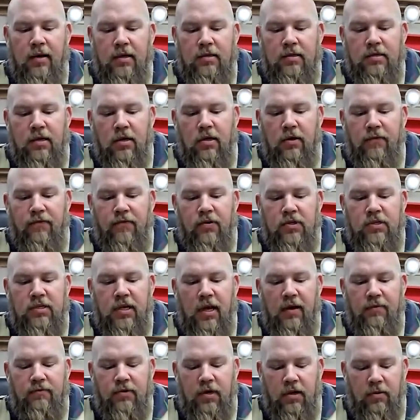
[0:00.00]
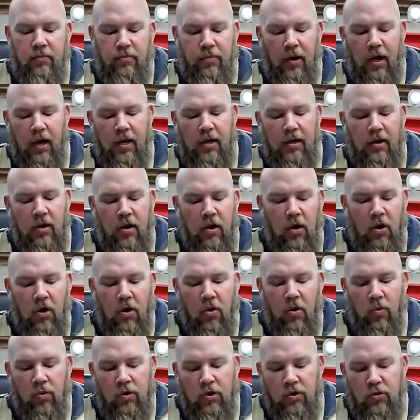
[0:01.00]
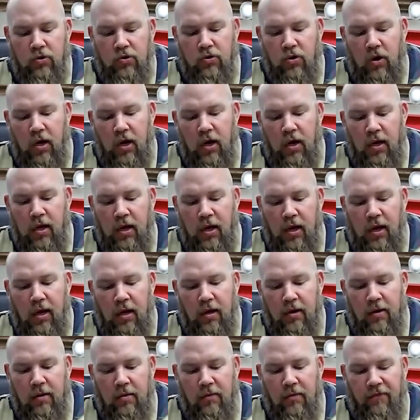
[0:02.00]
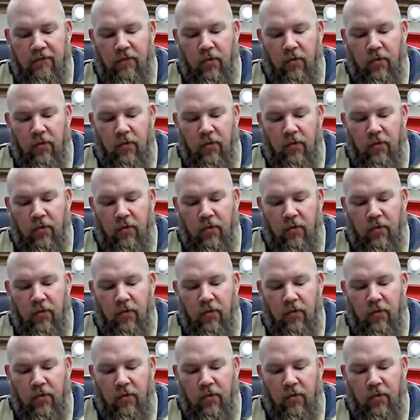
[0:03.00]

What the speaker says: necessarily for safety, but when you try and